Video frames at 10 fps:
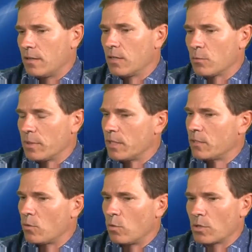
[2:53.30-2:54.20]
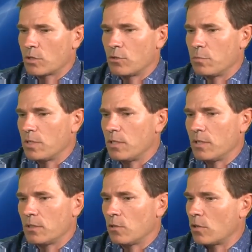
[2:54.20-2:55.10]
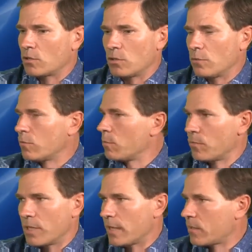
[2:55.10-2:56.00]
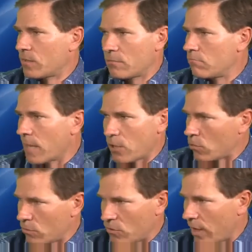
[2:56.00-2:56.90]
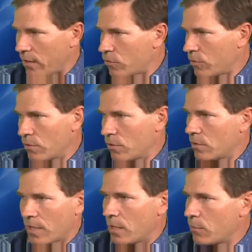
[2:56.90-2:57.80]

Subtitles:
intermittent or it could be long-term from the next natural disaster, hurricane,